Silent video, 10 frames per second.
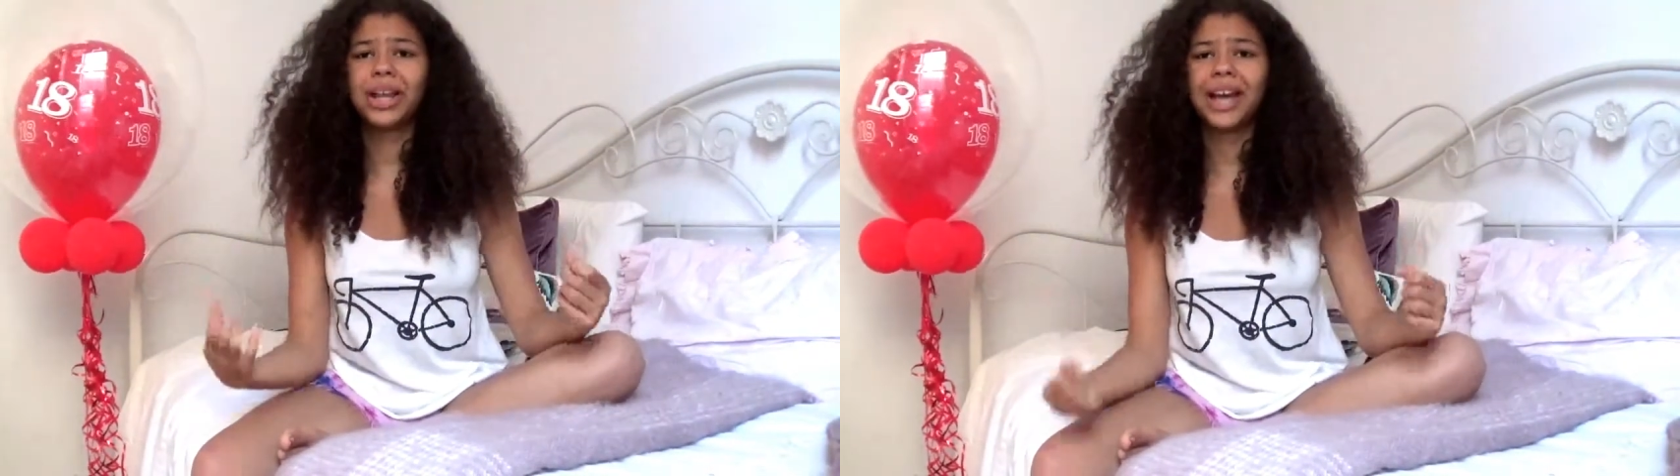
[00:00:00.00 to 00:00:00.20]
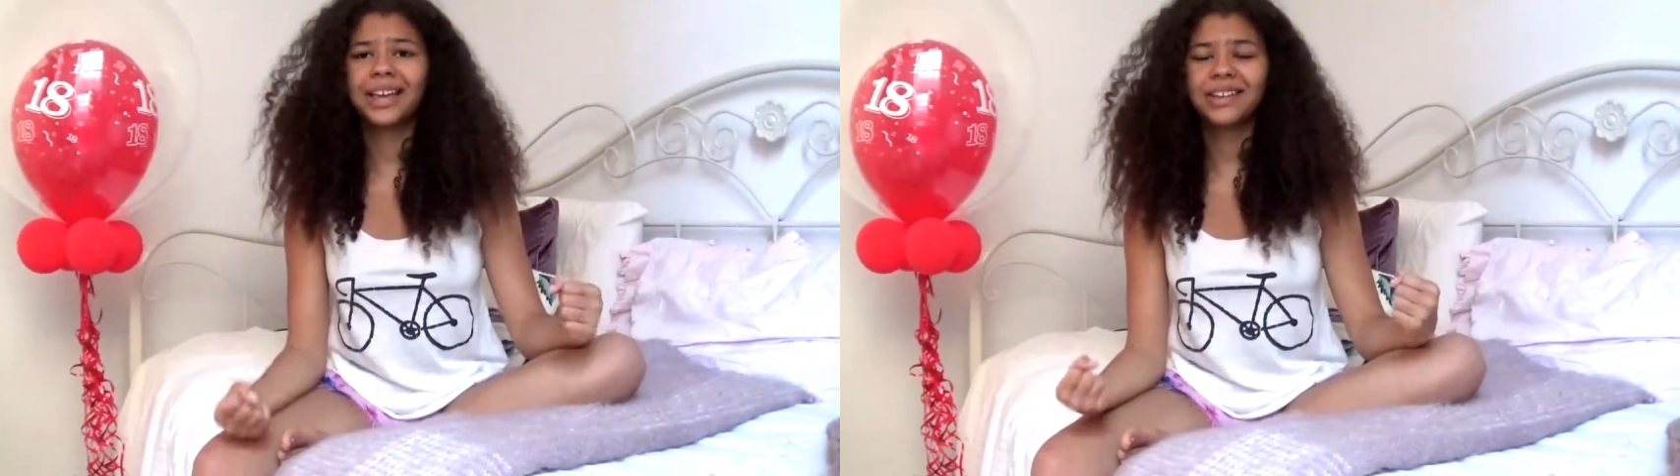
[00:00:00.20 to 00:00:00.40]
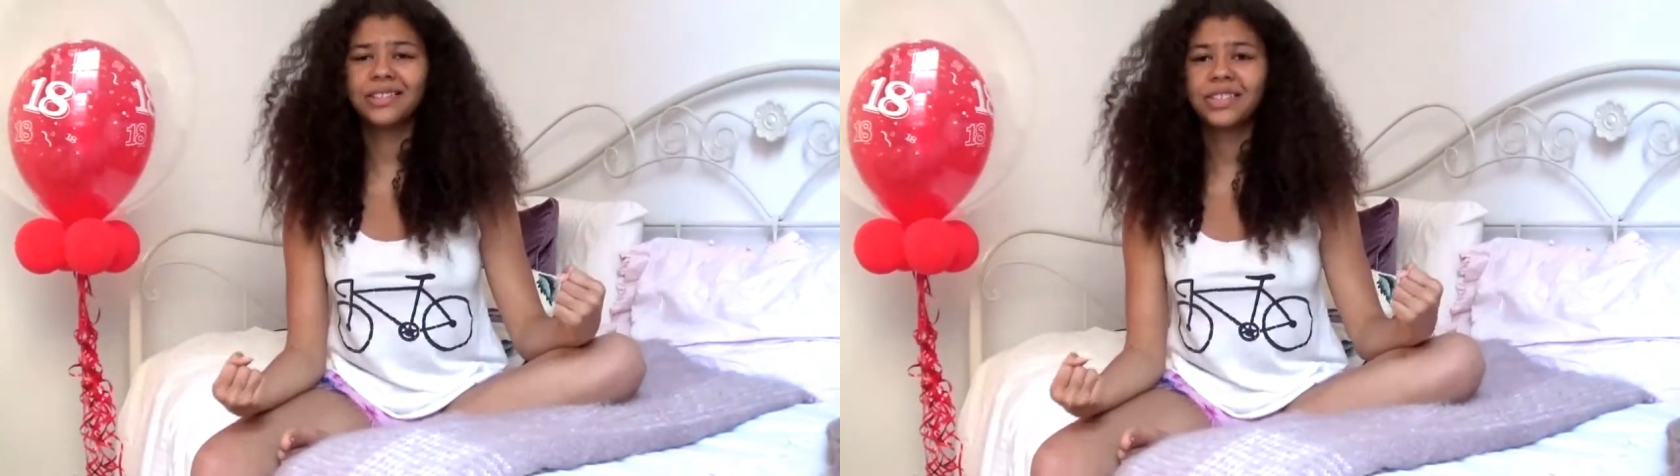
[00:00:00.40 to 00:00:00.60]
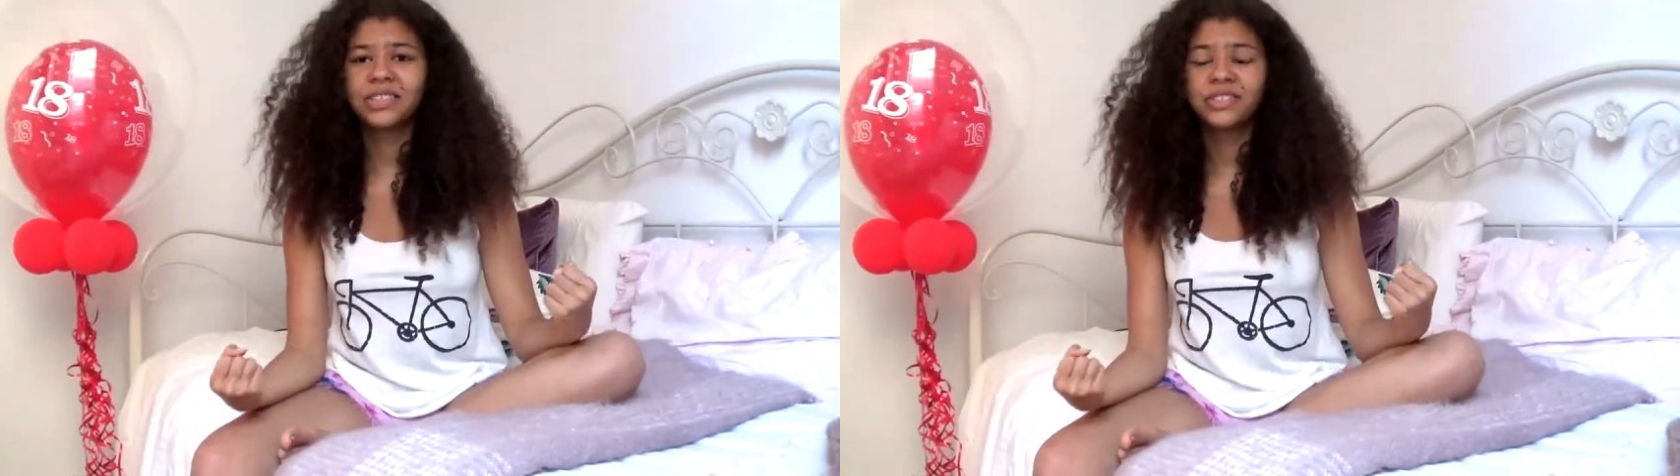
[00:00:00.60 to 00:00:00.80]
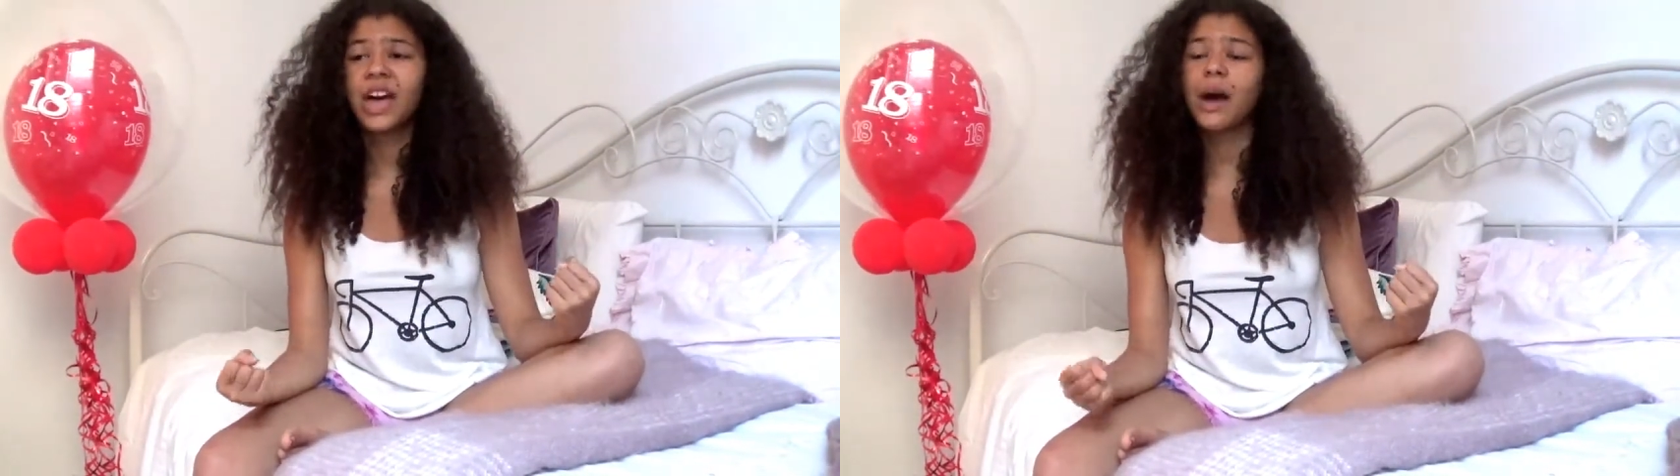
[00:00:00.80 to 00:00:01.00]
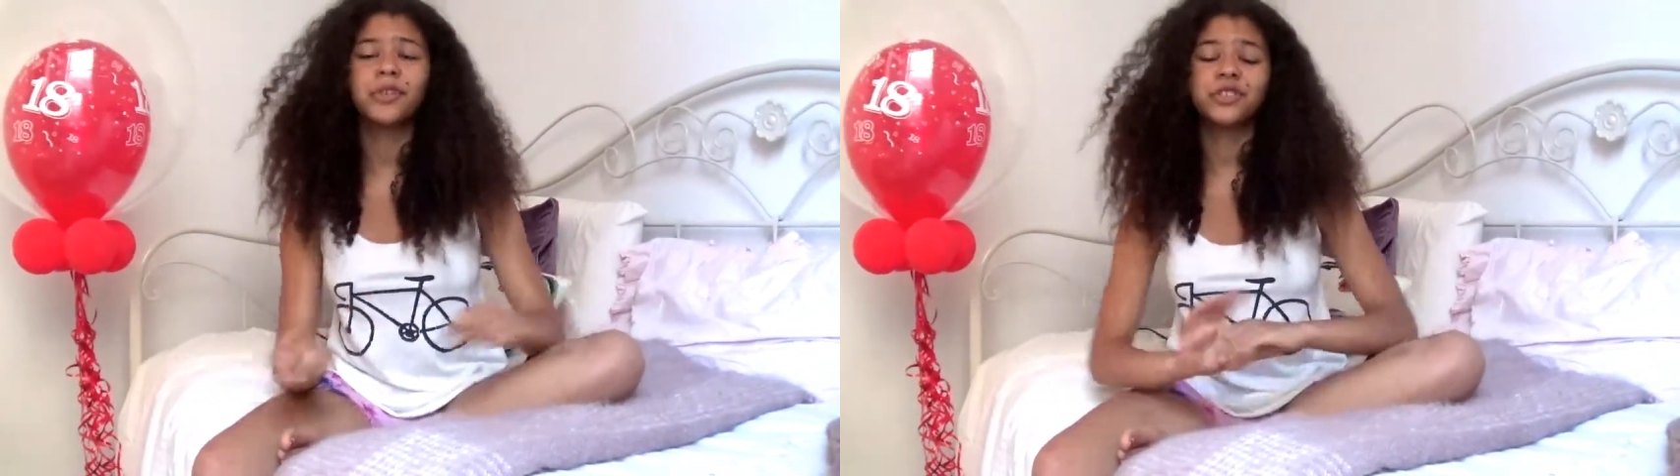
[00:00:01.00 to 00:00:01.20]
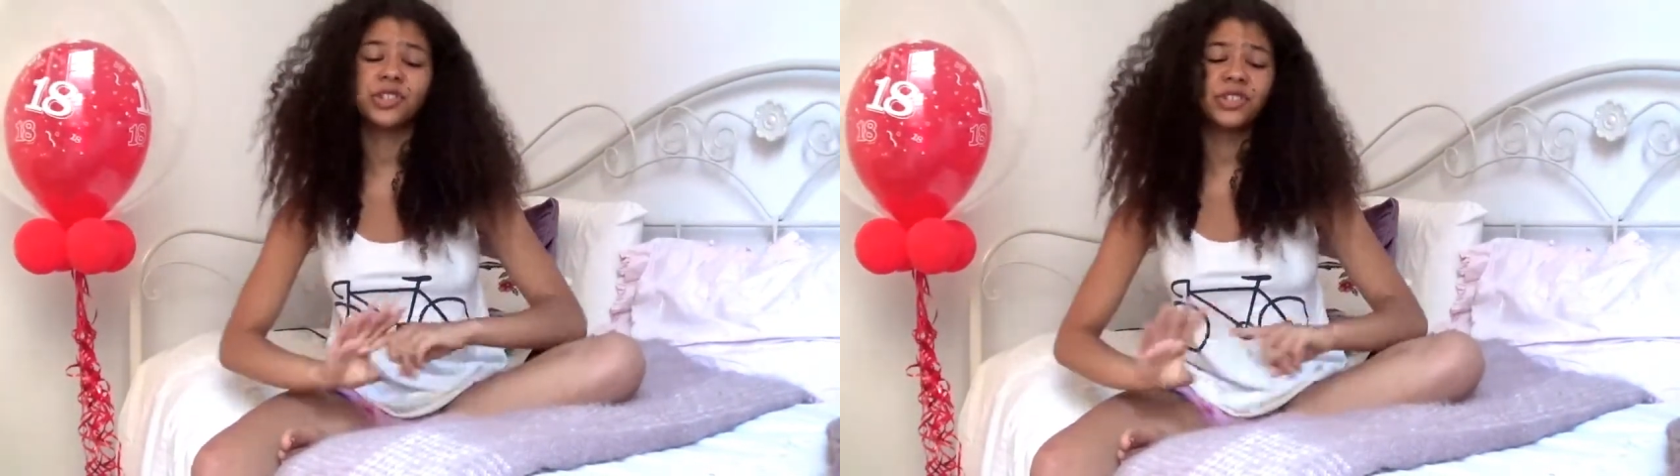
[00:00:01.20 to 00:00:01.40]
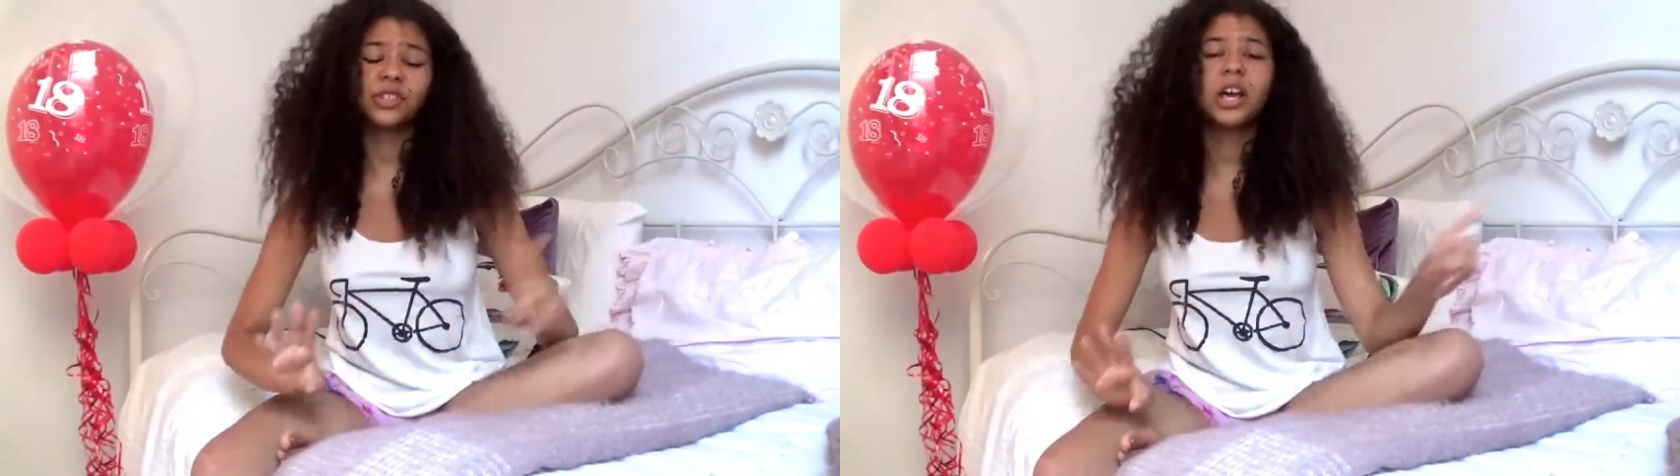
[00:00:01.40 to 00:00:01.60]
Like, that was
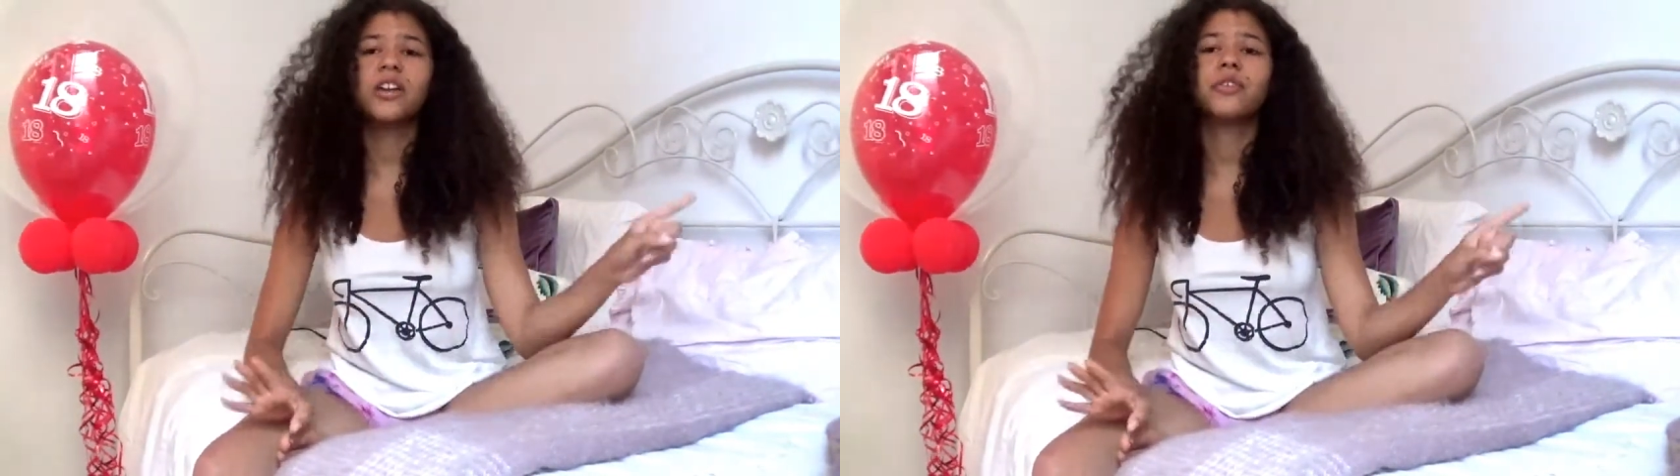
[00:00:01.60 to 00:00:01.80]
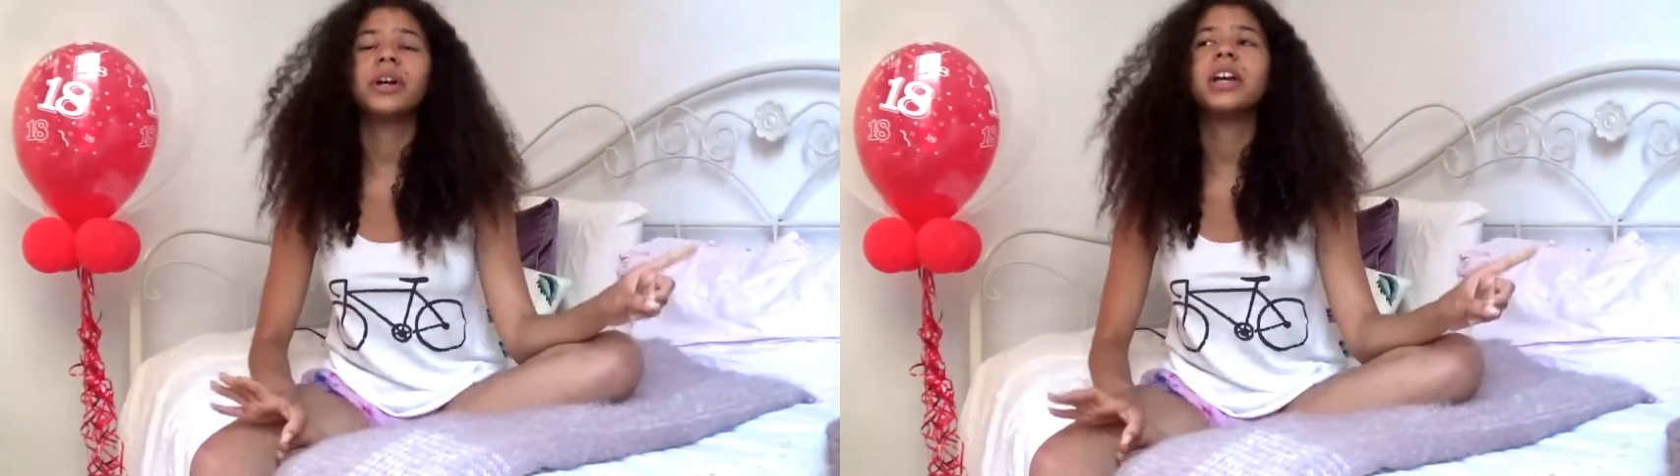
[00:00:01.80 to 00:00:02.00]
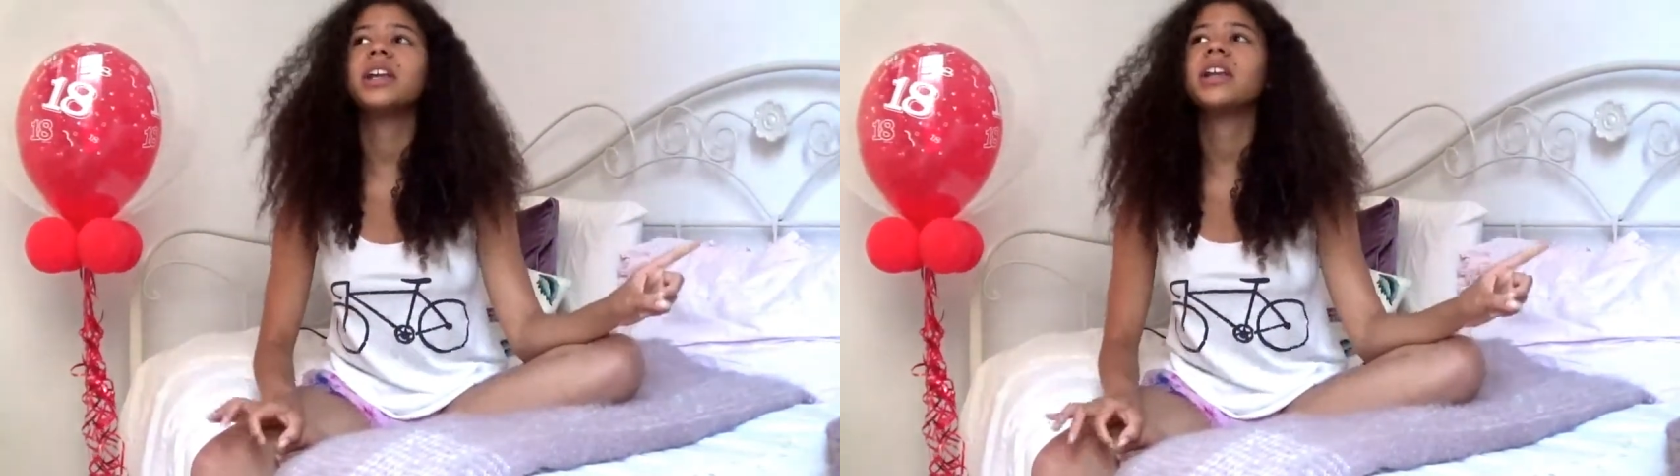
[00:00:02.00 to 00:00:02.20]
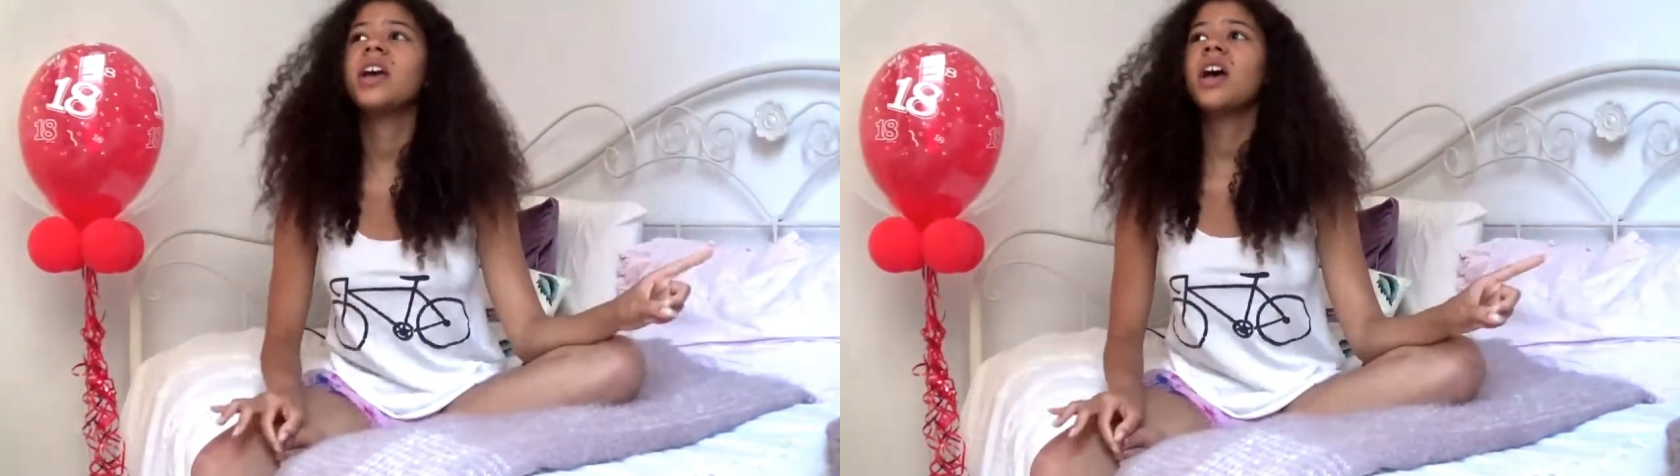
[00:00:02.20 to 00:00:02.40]
just annoying.